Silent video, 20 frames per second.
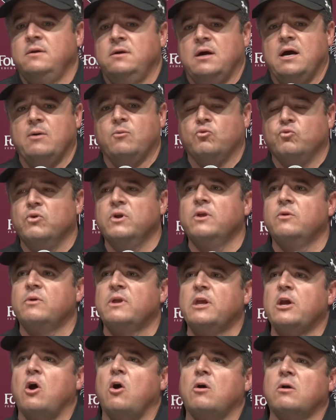I'm really,
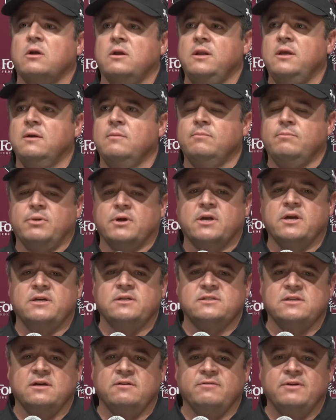really hard on him
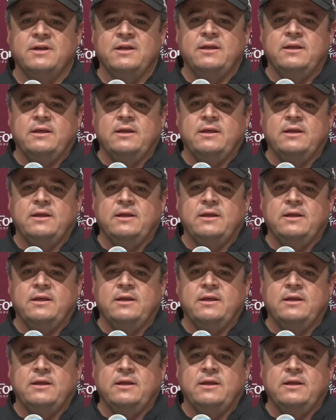because of